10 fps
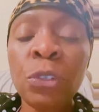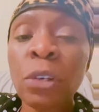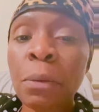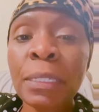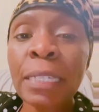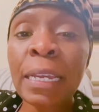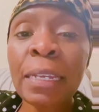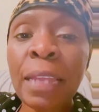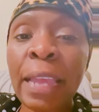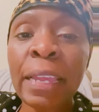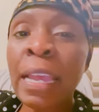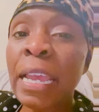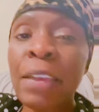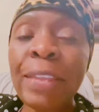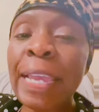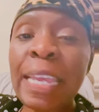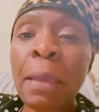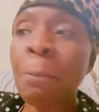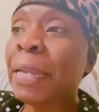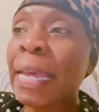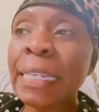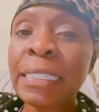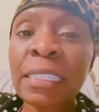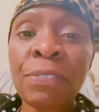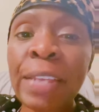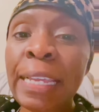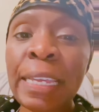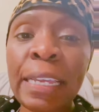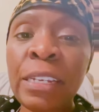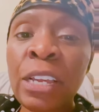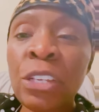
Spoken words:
You know what I'm saying? Like if they get blessed, if they get,